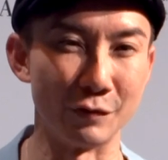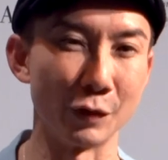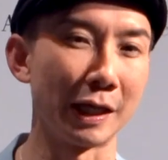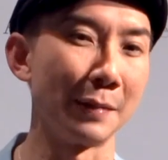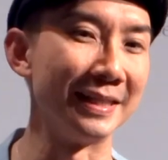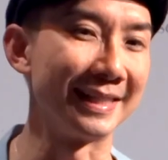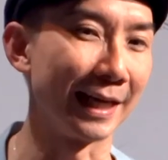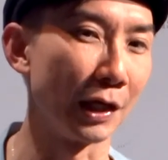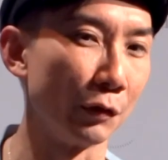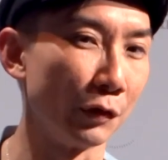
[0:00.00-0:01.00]
If you want to come and
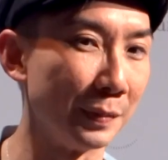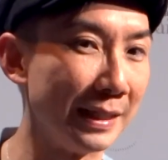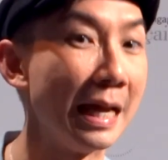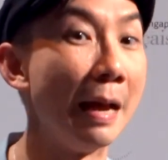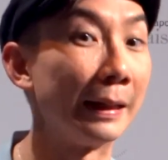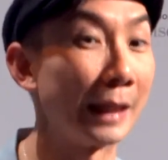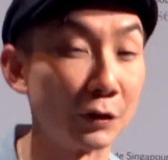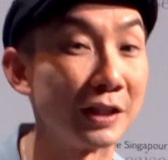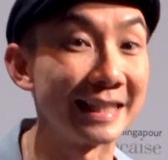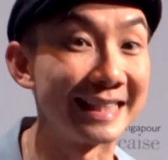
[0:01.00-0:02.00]
sing along with me, get
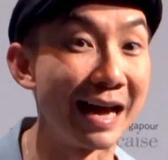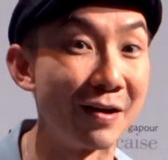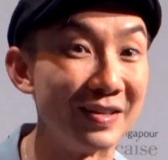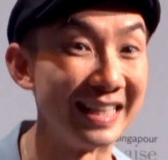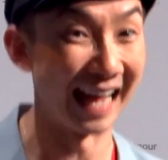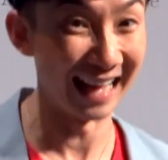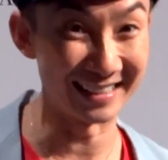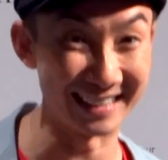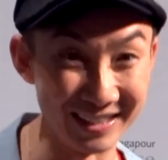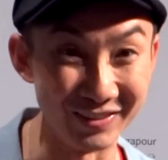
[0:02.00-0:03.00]
your tickets now.
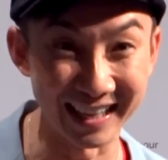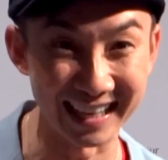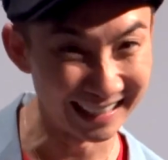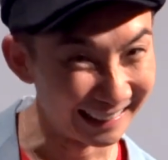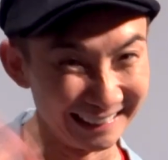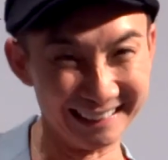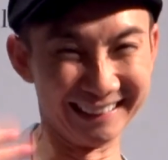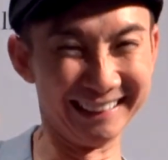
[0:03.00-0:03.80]
I'll see you then.